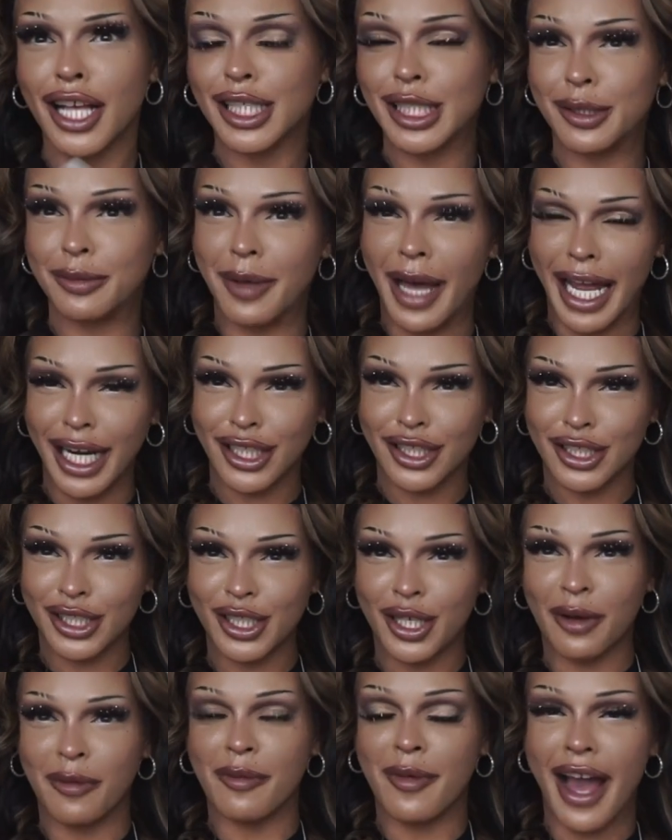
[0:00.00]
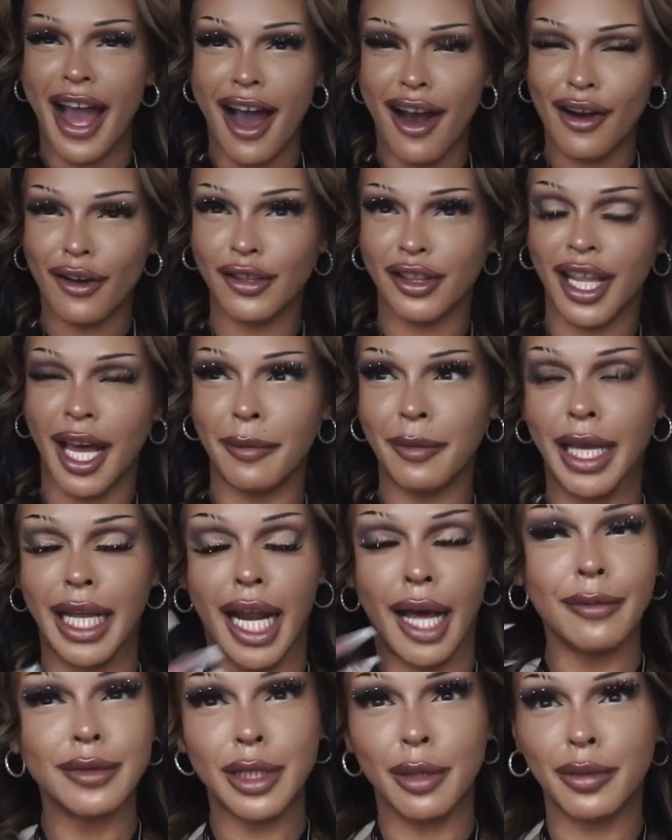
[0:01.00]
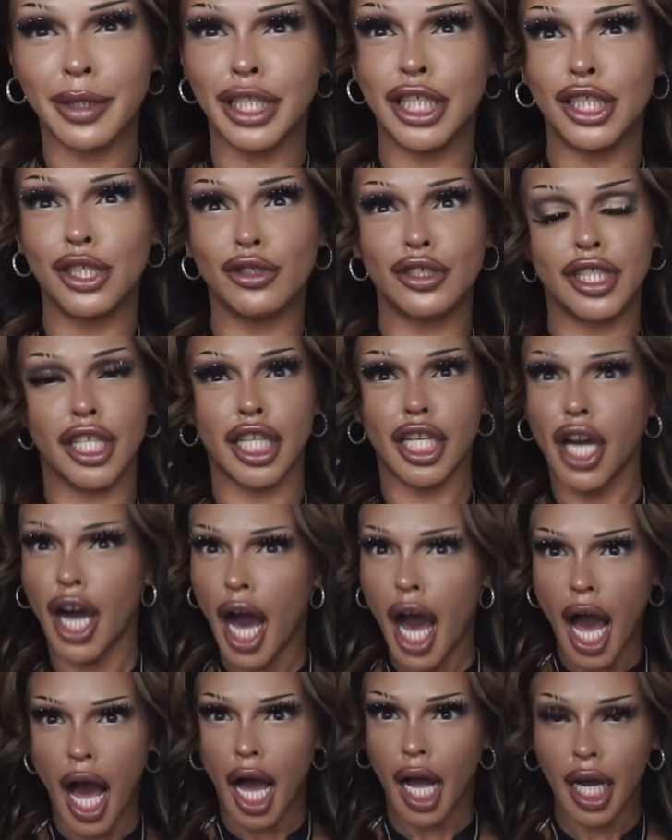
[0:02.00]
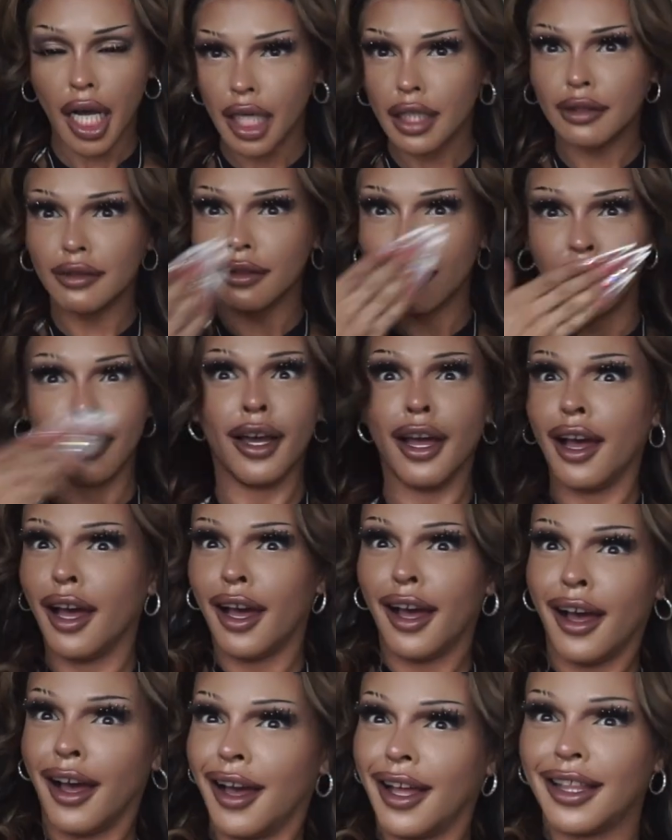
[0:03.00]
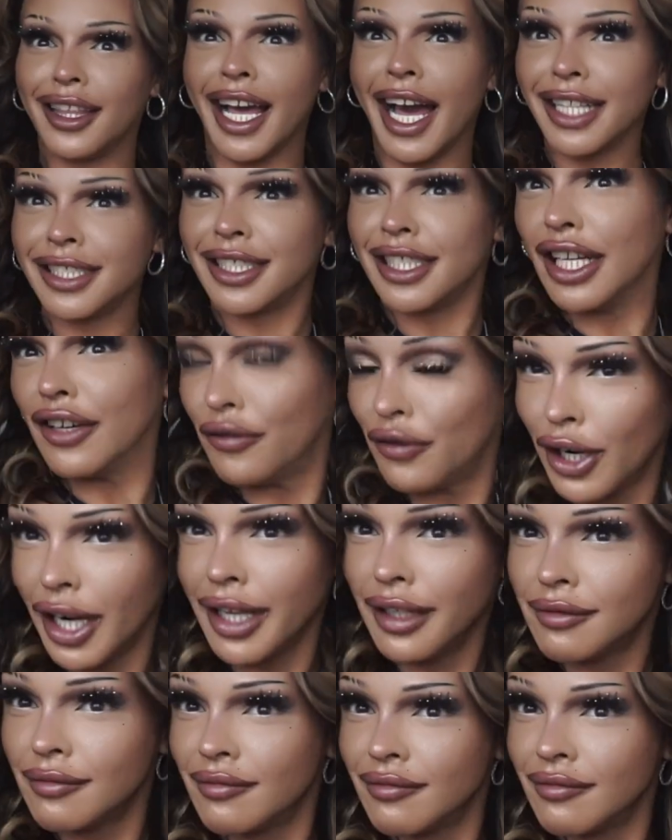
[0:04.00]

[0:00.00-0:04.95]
Spiders in your mouth? I mean, I'm typically used to the cock. That's different.